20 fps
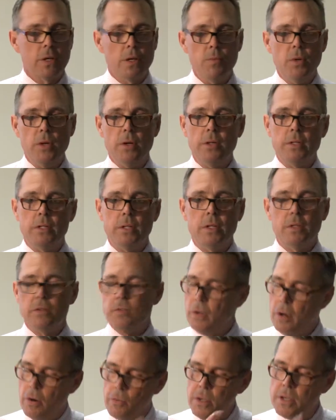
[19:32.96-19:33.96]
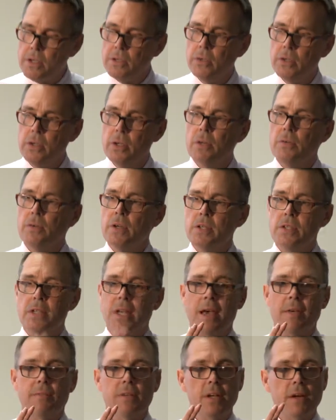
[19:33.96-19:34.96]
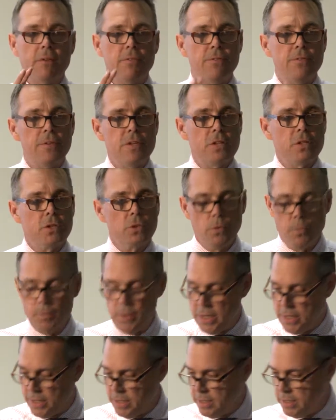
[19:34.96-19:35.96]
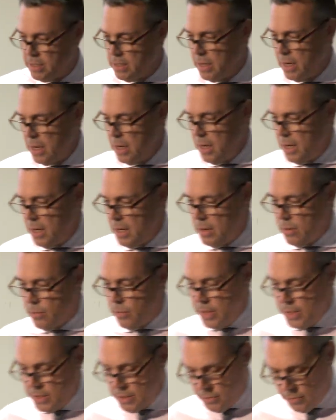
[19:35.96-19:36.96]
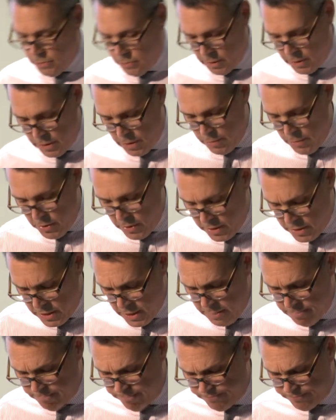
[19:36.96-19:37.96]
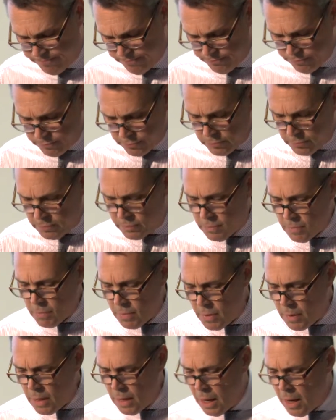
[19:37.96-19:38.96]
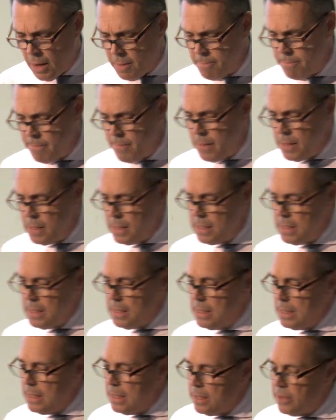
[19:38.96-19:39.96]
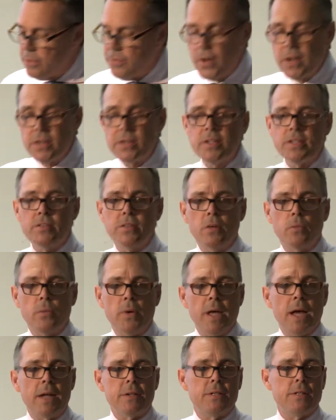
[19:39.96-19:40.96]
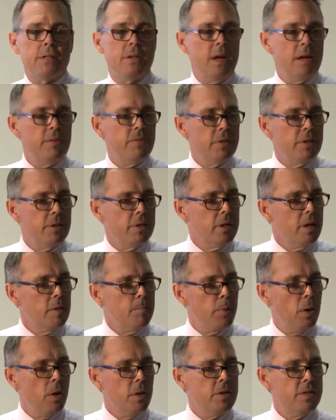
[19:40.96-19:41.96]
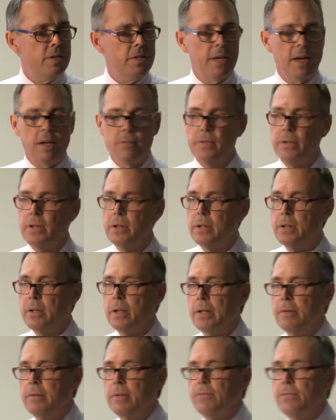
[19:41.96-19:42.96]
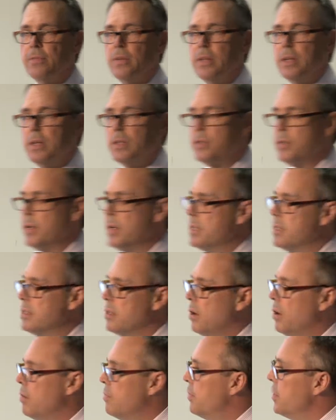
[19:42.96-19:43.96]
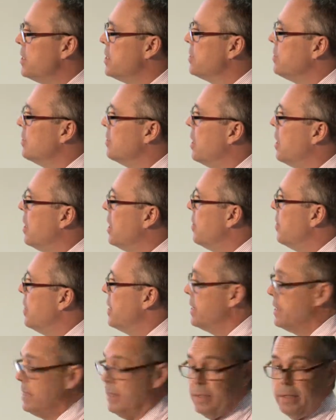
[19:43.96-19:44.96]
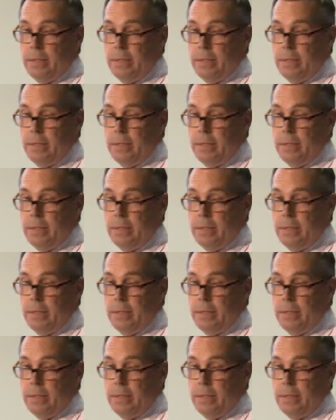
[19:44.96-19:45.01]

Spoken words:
university having a physical presence in a regional community. The first is that we act as an advocate, a policy advocate for the interests of regional higher ed.